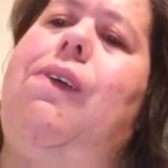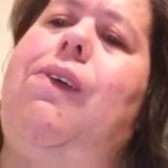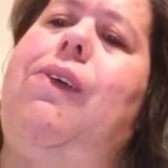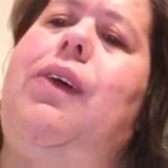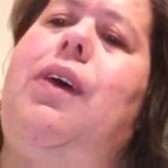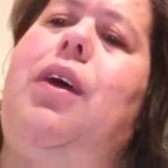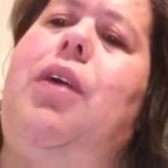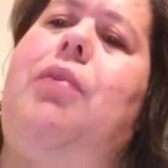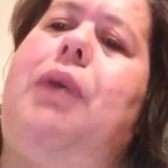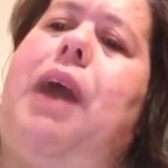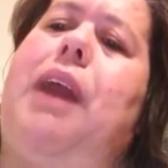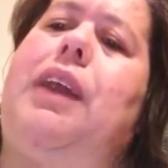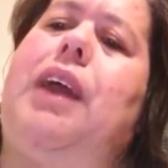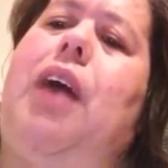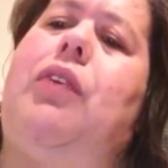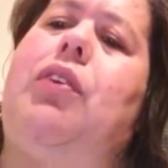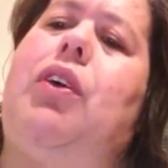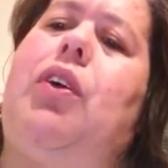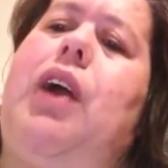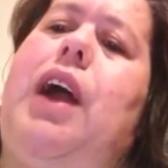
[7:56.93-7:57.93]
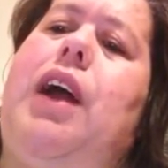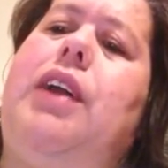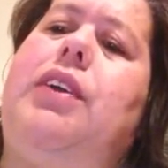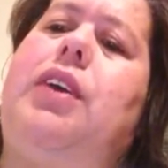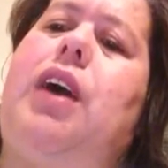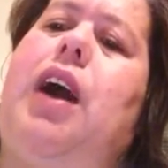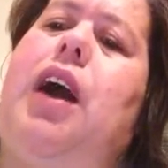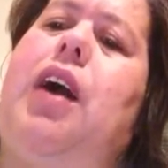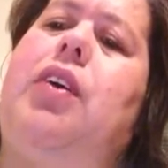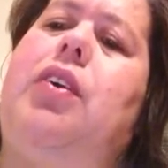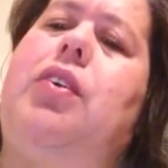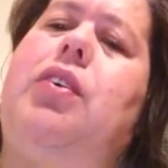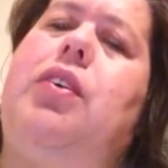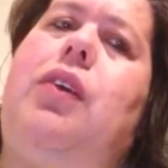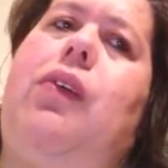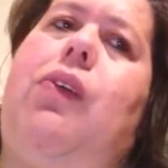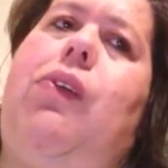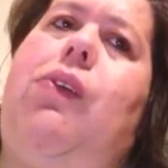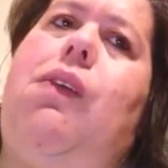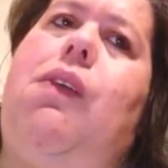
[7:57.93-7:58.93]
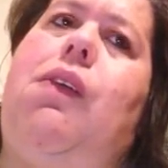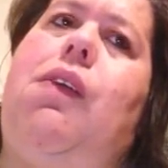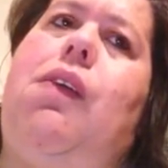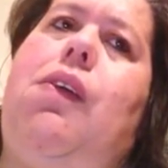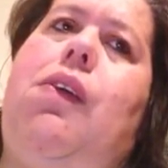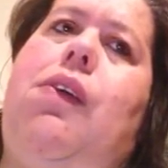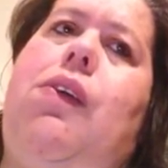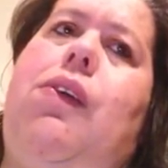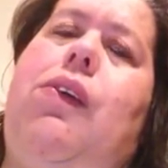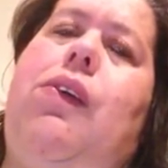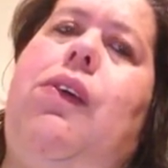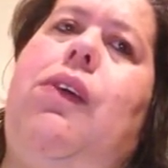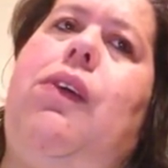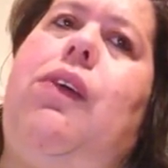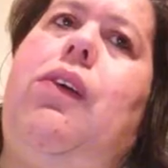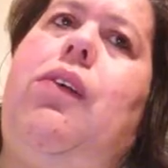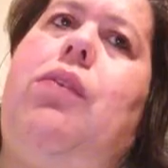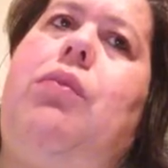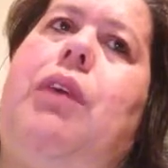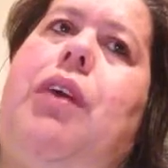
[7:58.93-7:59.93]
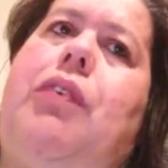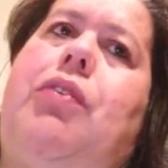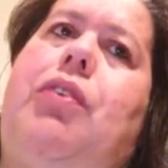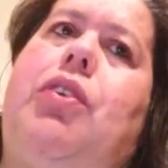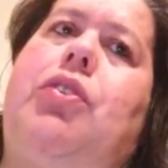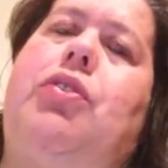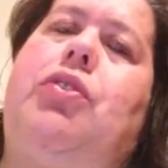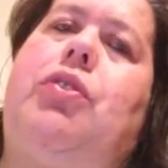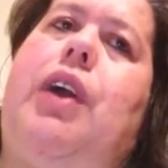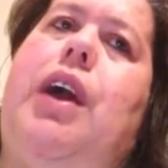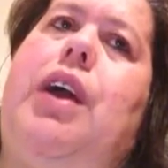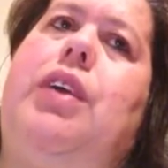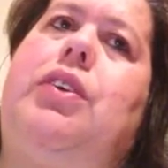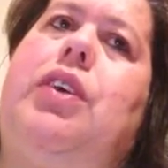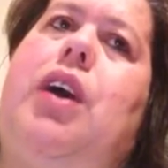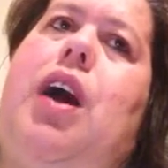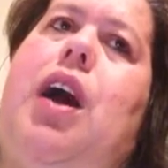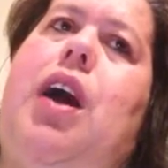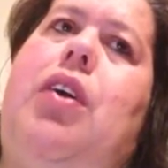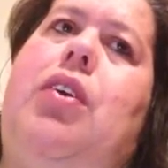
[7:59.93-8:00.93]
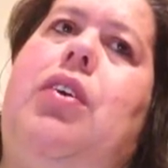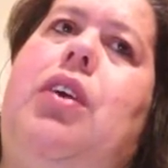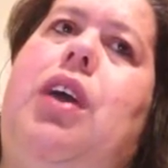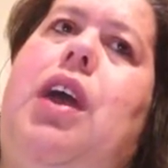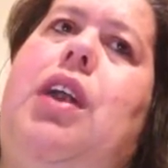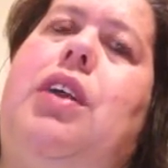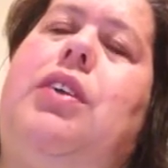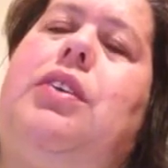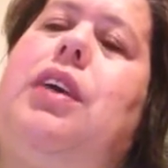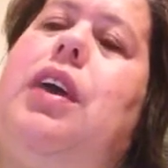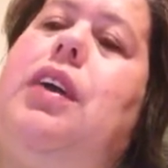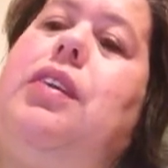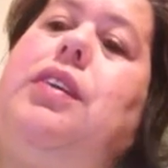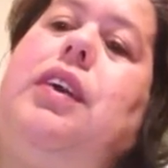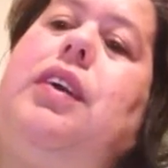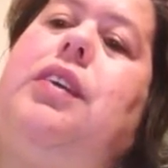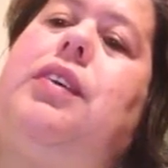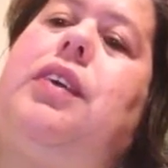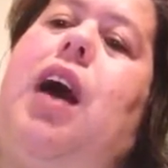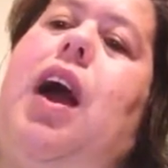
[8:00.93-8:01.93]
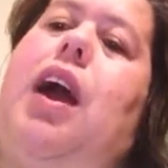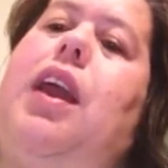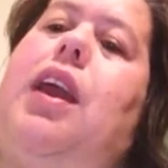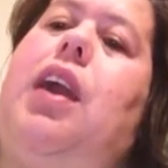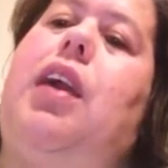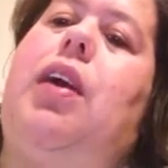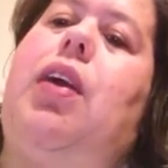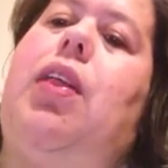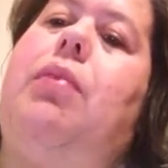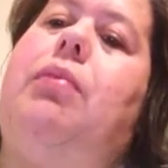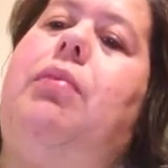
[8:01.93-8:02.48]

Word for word: Uh, about to have a grandchild, my first grandchild, and it's it's exciting.